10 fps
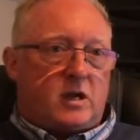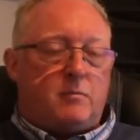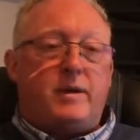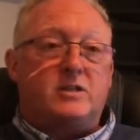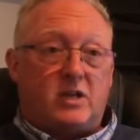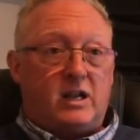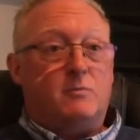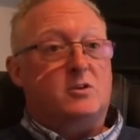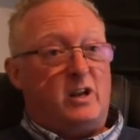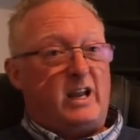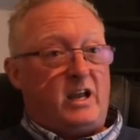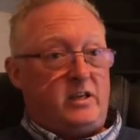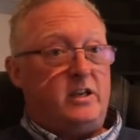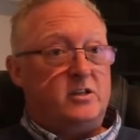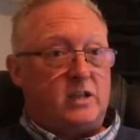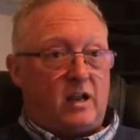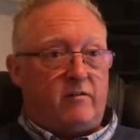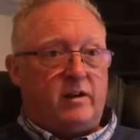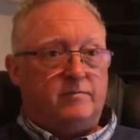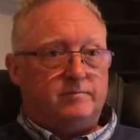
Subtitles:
And basically, I was going to get a year's salary,